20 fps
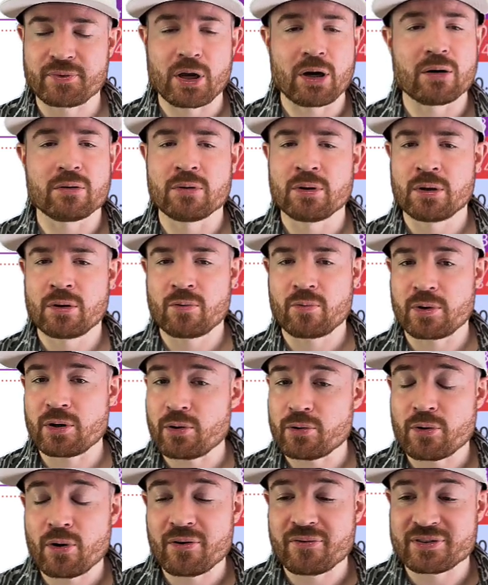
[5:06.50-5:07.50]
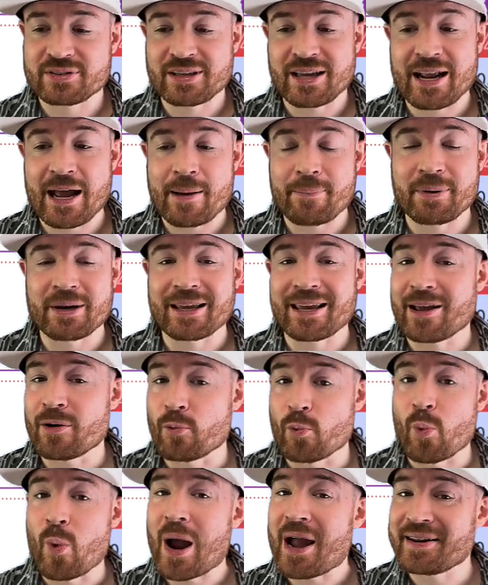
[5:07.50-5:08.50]
Now, we don't know if it's going to happen
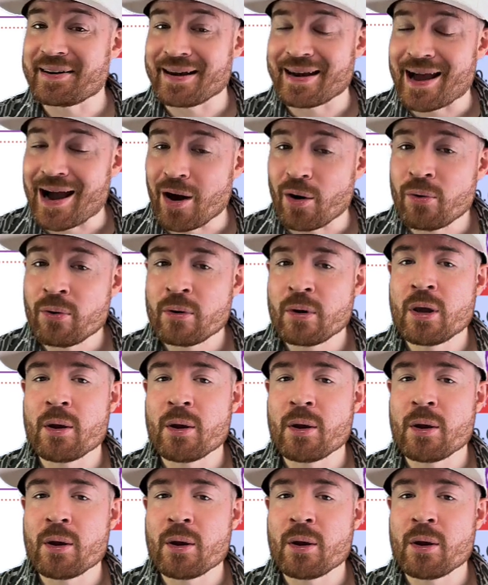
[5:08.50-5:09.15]
again right now,